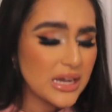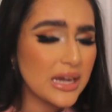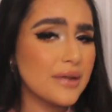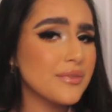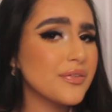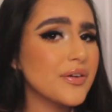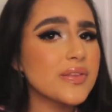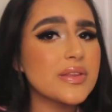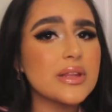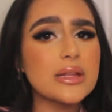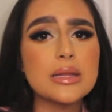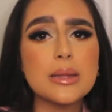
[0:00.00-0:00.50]
I
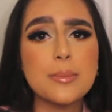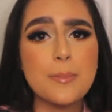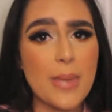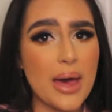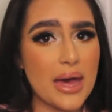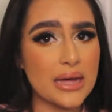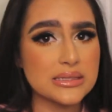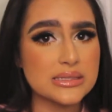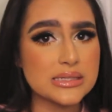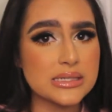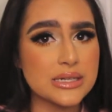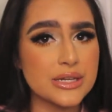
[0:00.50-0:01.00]
found that the
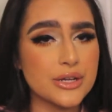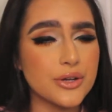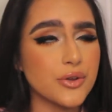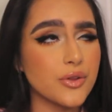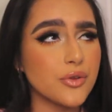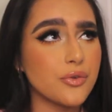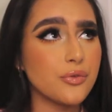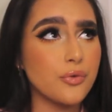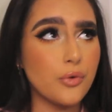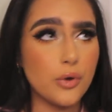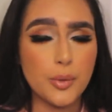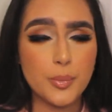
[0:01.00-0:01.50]
mattes in here,
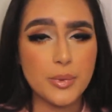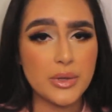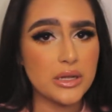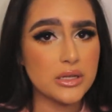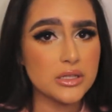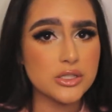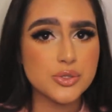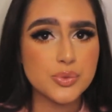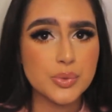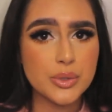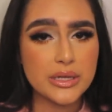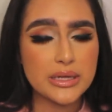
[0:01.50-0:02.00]
the
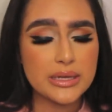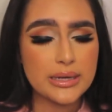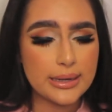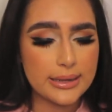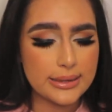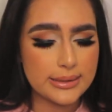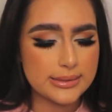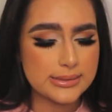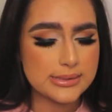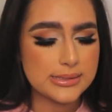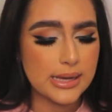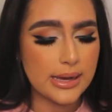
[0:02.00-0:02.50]
formula is really
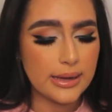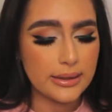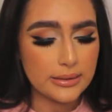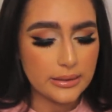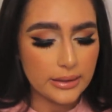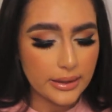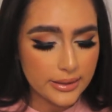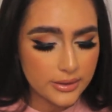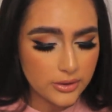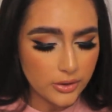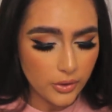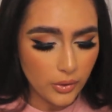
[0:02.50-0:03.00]
nice. I
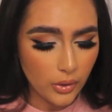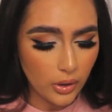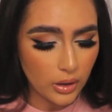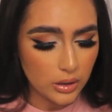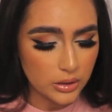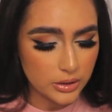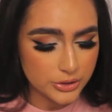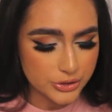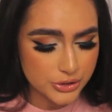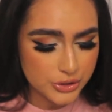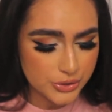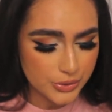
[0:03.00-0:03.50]
like the
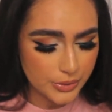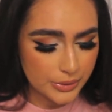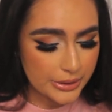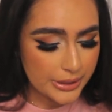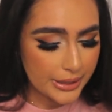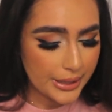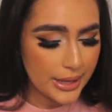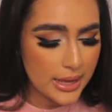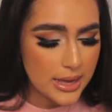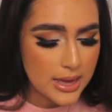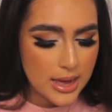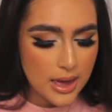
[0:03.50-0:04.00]
color
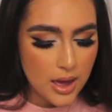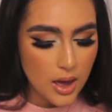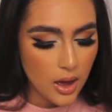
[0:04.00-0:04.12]
story.